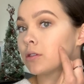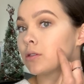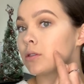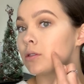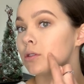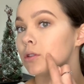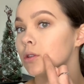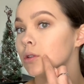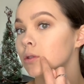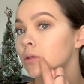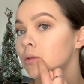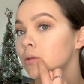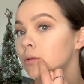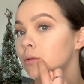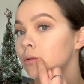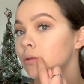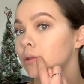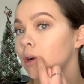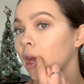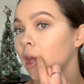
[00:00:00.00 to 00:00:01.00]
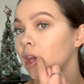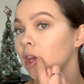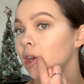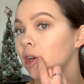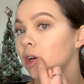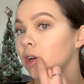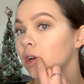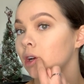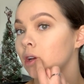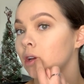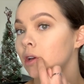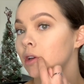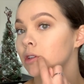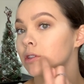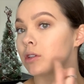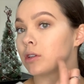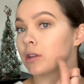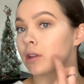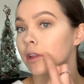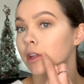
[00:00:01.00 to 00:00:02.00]
to right here,
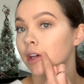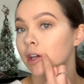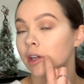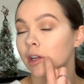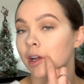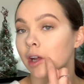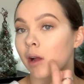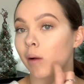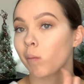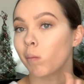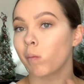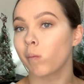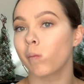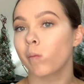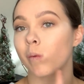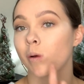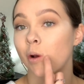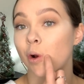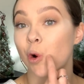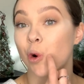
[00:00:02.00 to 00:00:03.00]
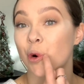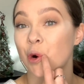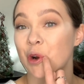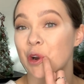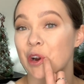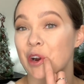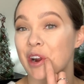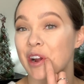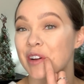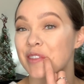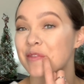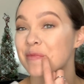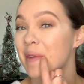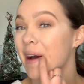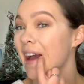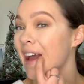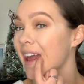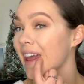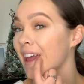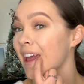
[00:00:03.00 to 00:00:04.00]
to the corner of
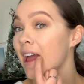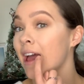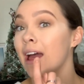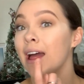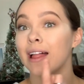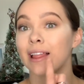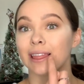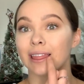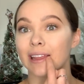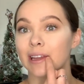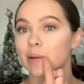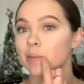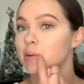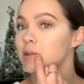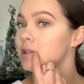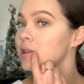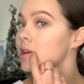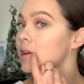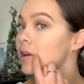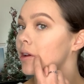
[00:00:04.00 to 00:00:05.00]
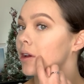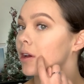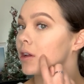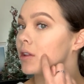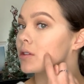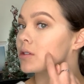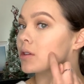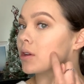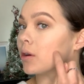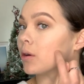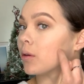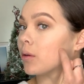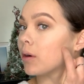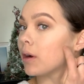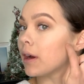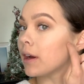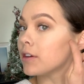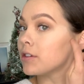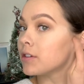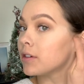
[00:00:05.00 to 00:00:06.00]
my lips. And so
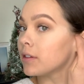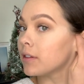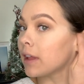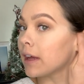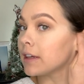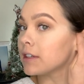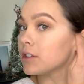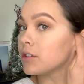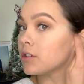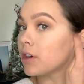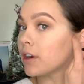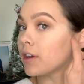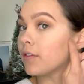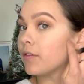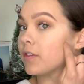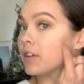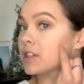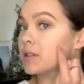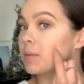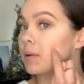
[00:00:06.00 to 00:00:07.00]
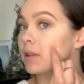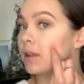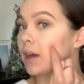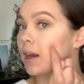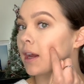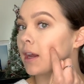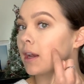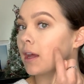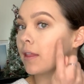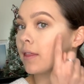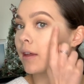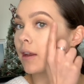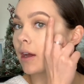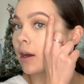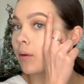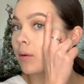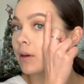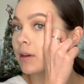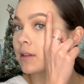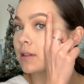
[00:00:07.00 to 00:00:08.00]
I like to draw an invisible line, and then I
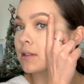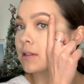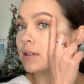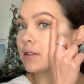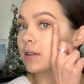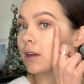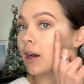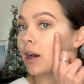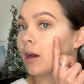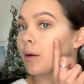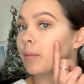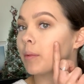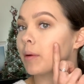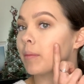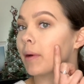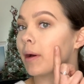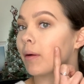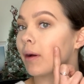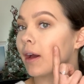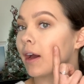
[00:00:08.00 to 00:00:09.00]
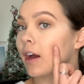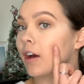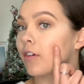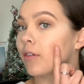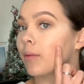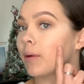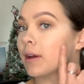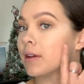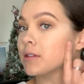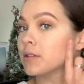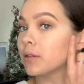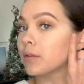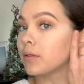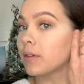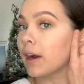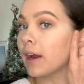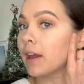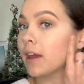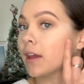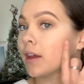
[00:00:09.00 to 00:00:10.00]
want to stop about halfway. So
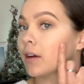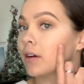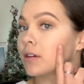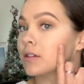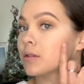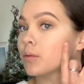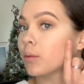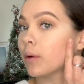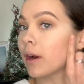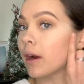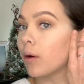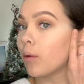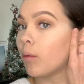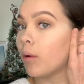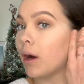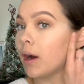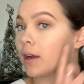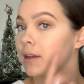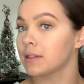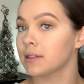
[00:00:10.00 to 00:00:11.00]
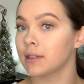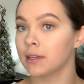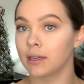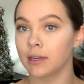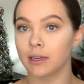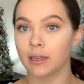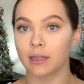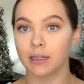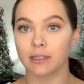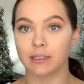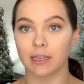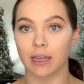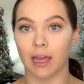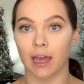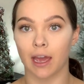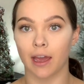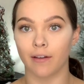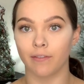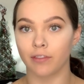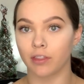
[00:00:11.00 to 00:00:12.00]
right here is where I want to
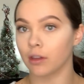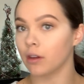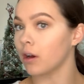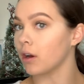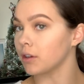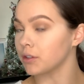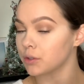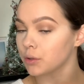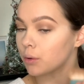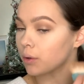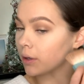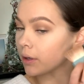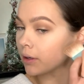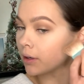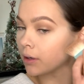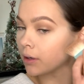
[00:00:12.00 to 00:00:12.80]
have the contour.